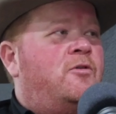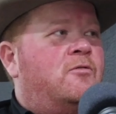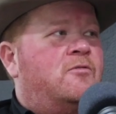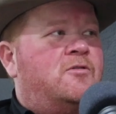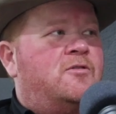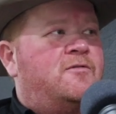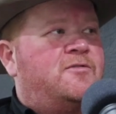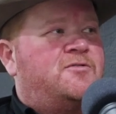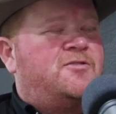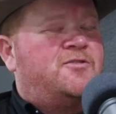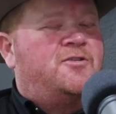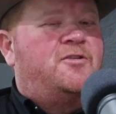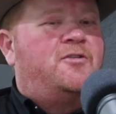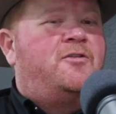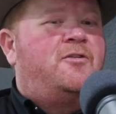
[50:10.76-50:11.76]
You want to live in a
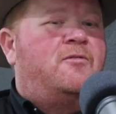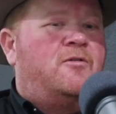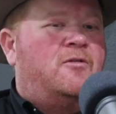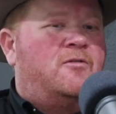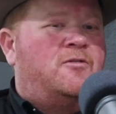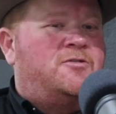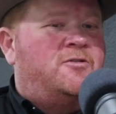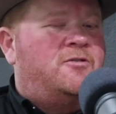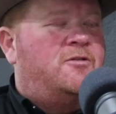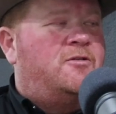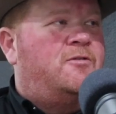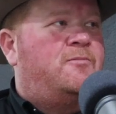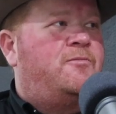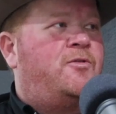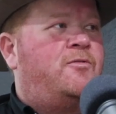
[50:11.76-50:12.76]
city. You want to go to a
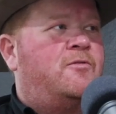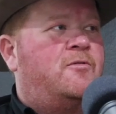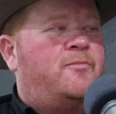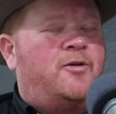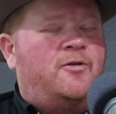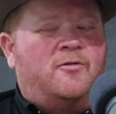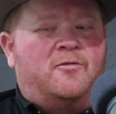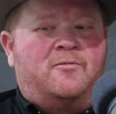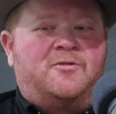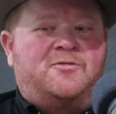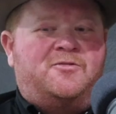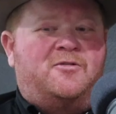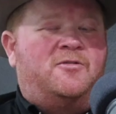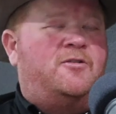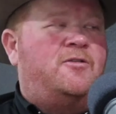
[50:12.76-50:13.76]
job. You want to be home at a
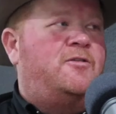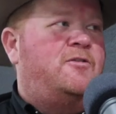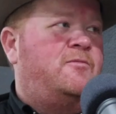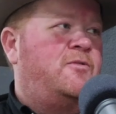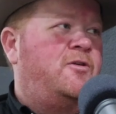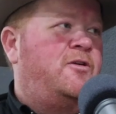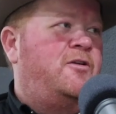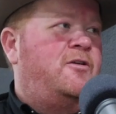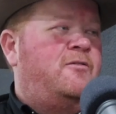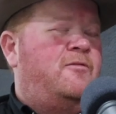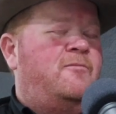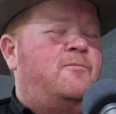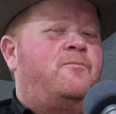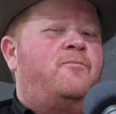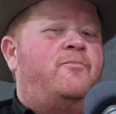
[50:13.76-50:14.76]
certain time.
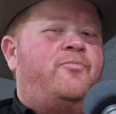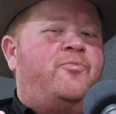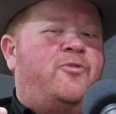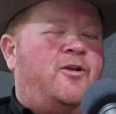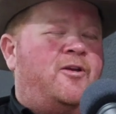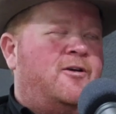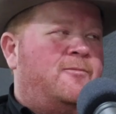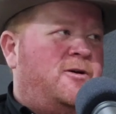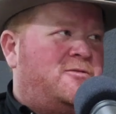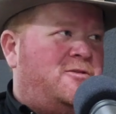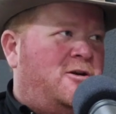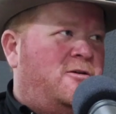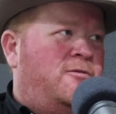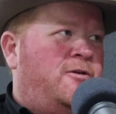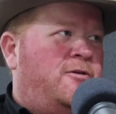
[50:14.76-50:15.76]
Think about
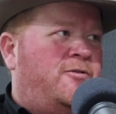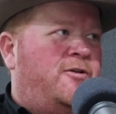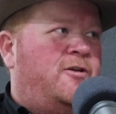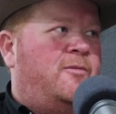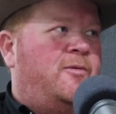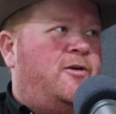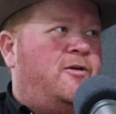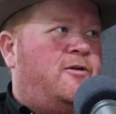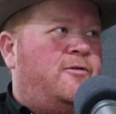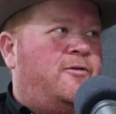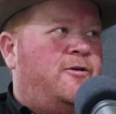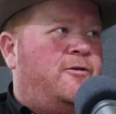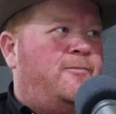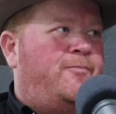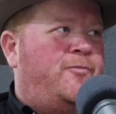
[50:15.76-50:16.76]
that when you're thinking about your
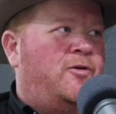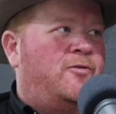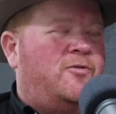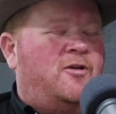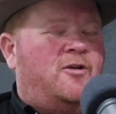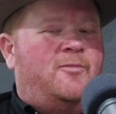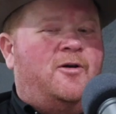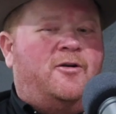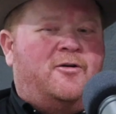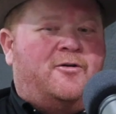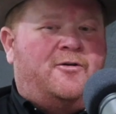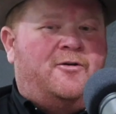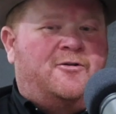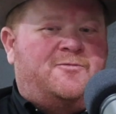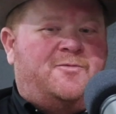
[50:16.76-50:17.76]
career. Don't think about your
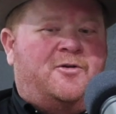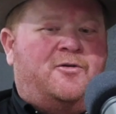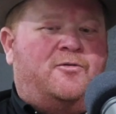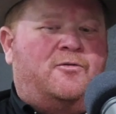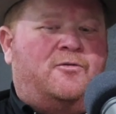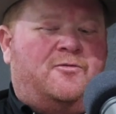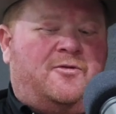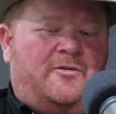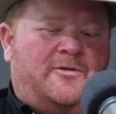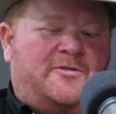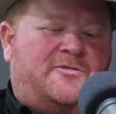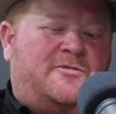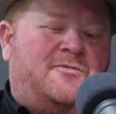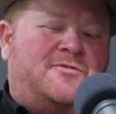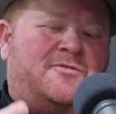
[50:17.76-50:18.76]
career as being cool. Think about
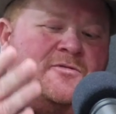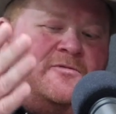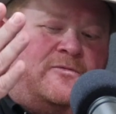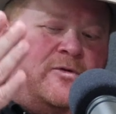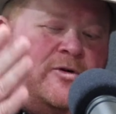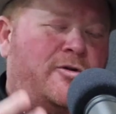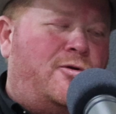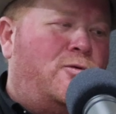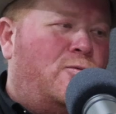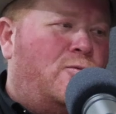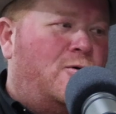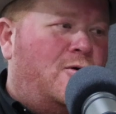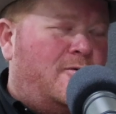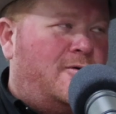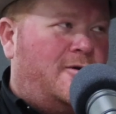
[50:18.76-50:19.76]
something that's going what you
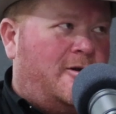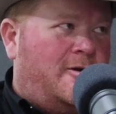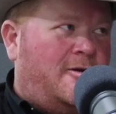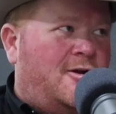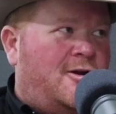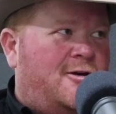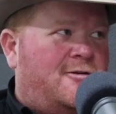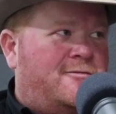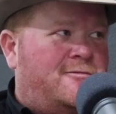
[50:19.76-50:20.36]
want out of life.